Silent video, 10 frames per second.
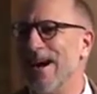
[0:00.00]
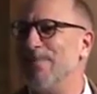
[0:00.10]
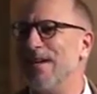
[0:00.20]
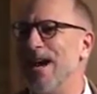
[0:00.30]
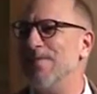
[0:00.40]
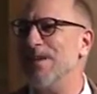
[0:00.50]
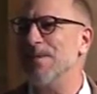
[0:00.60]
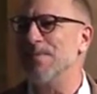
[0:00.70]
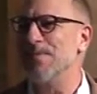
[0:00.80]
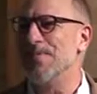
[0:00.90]
I forgave
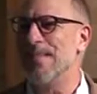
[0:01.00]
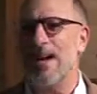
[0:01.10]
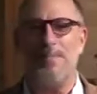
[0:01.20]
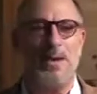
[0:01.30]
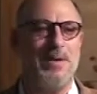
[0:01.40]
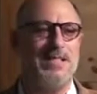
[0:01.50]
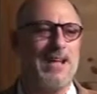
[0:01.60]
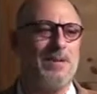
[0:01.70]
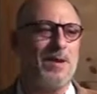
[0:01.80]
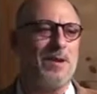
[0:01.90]
them. I, I mean, I
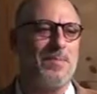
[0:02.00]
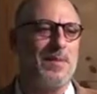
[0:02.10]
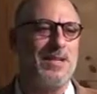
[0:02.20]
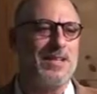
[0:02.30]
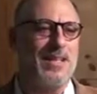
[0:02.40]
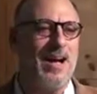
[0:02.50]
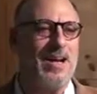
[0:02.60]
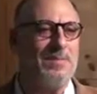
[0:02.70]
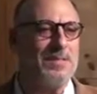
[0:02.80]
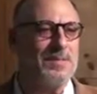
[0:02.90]
said it about a million
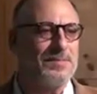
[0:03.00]
times.